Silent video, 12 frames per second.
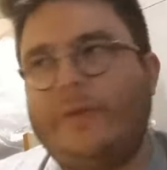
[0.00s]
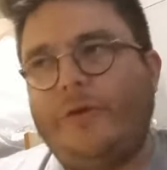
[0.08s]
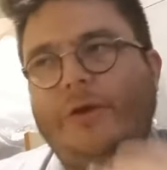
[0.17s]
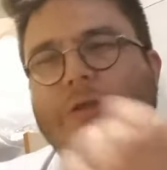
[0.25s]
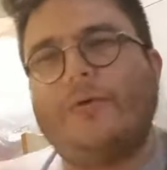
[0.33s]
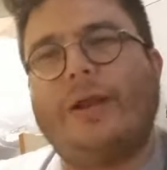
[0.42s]
You
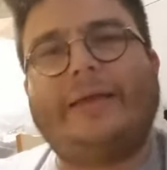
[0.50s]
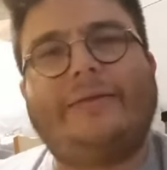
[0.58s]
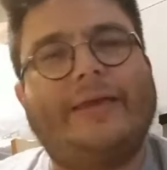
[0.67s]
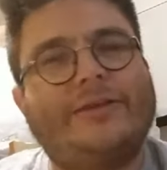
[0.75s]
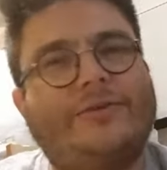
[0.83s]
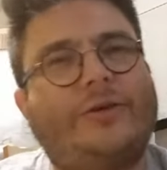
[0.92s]
can do it like
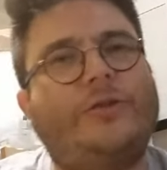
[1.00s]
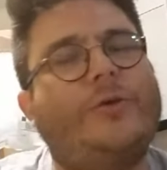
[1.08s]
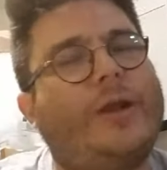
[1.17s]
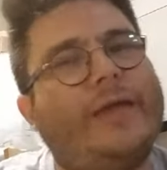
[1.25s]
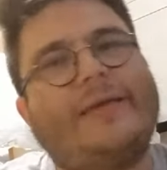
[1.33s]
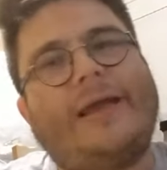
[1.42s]
this. You can do
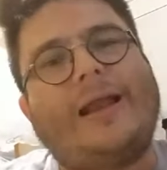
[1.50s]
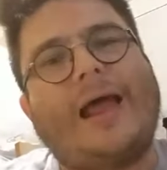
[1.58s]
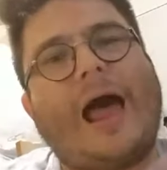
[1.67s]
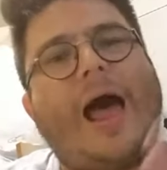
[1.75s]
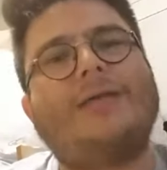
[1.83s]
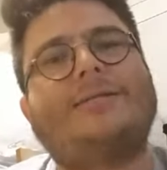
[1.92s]
it like that.
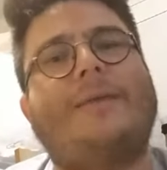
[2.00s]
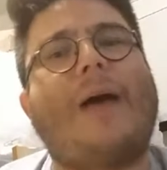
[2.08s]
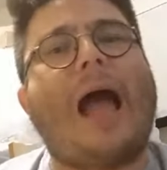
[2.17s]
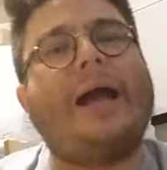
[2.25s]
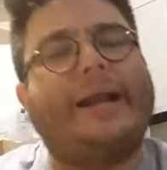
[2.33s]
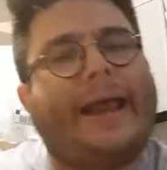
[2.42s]
Awesome.
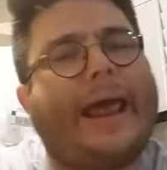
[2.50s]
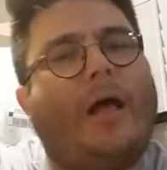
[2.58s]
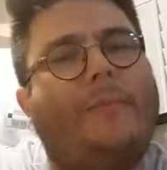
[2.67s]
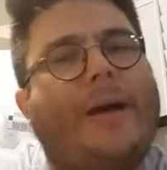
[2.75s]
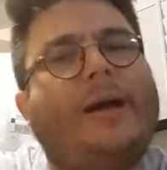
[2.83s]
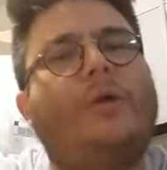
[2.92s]
I'm going to
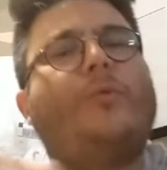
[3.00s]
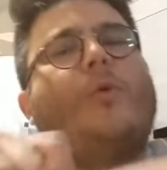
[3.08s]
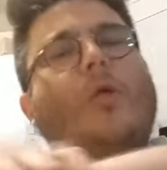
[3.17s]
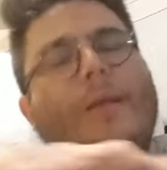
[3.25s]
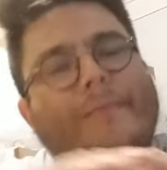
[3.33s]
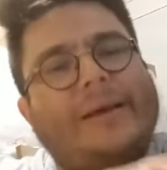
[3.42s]
help. I'm going to
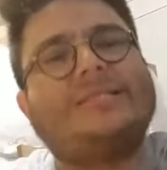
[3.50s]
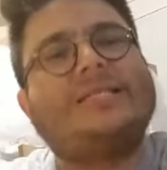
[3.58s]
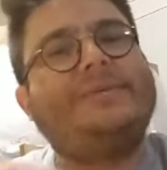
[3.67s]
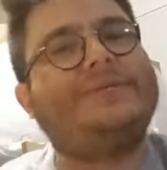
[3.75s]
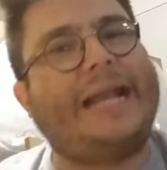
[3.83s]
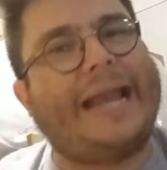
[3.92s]
roll up my
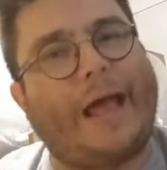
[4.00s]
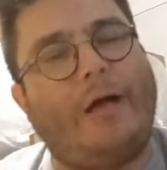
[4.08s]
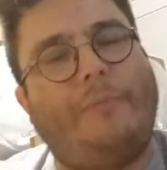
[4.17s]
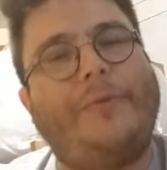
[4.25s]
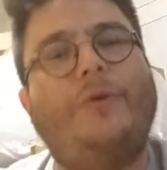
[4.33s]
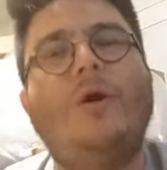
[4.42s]
sleeves and
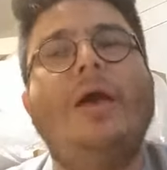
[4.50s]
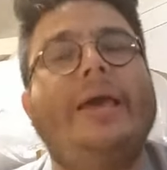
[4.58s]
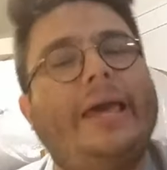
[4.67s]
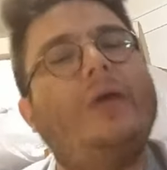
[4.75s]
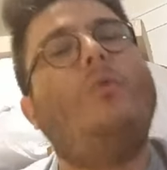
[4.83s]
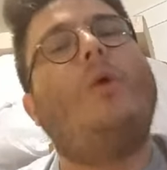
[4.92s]
help you
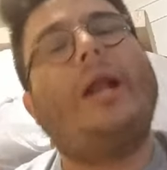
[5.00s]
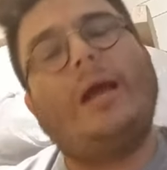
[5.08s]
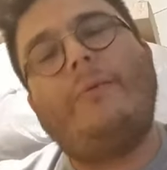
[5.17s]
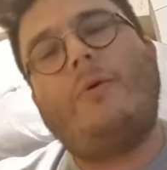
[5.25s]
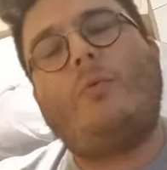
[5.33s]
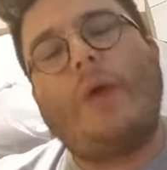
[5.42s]
in
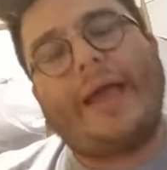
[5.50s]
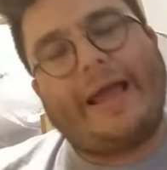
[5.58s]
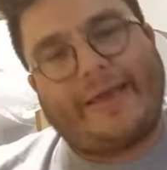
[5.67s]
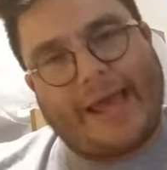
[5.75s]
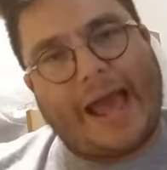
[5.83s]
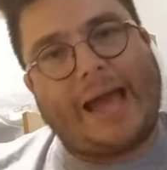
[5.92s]
whatever way I
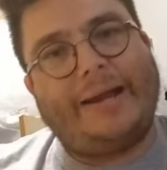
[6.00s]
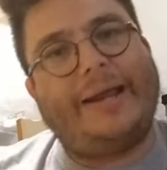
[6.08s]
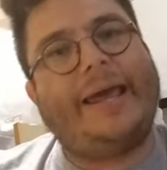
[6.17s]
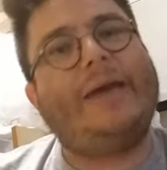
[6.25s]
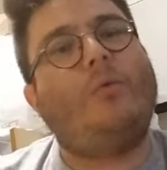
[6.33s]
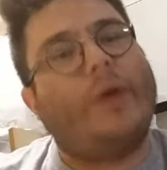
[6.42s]
can
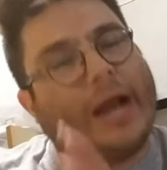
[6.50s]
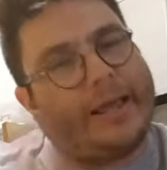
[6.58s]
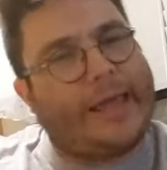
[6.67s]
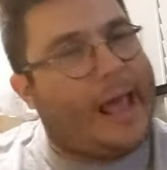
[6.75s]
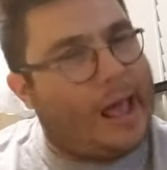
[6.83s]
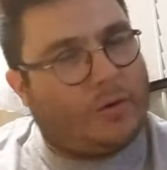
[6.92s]
and when I
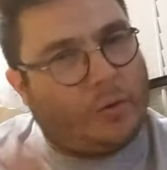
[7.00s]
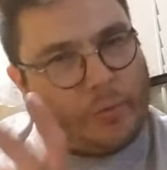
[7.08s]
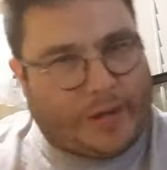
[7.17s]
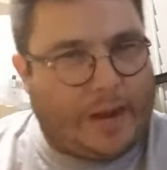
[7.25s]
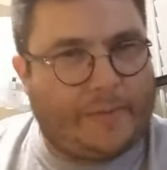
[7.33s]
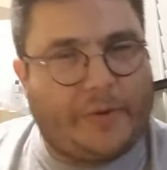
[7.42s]
can or
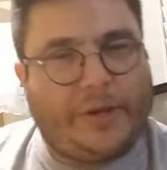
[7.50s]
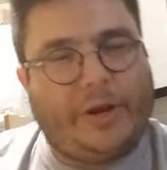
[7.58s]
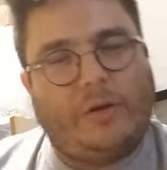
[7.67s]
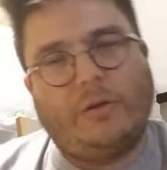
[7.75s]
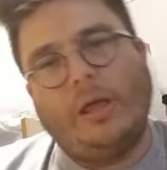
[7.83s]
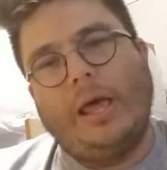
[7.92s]
whatever, you
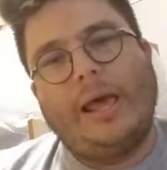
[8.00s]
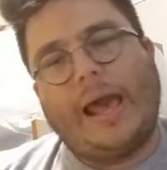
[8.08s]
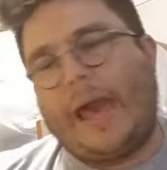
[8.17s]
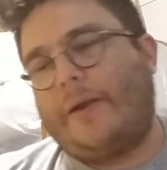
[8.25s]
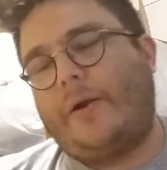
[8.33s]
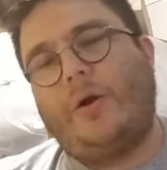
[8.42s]
know.
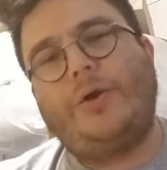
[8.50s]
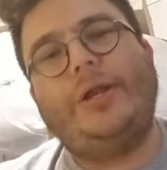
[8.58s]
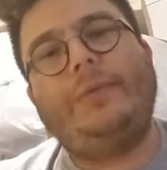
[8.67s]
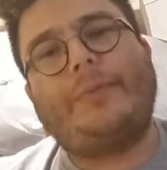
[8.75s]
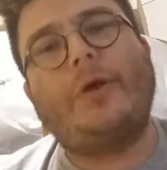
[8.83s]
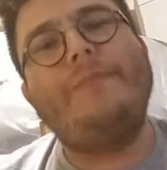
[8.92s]
I don't know. You
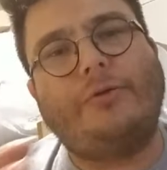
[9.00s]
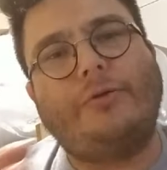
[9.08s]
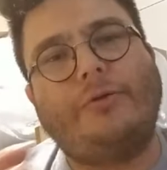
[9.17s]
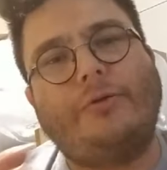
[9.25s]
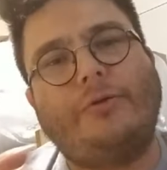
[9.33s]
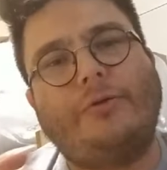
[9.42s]
need
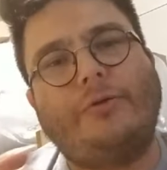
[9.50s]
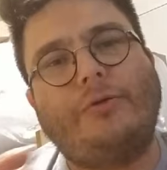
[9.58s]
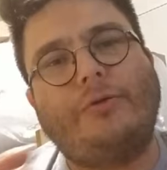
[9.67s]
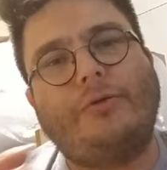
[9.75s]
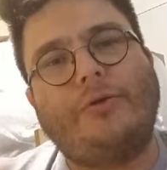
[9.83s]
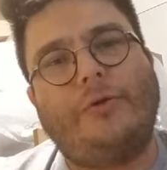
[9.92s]

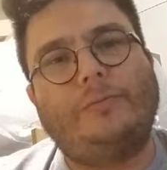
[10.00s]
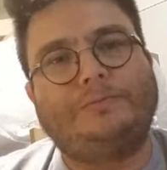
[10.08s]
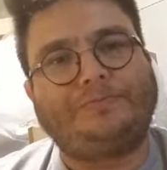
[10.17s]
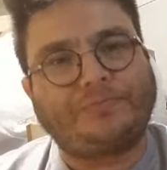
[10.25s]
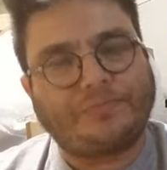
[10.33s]
committed people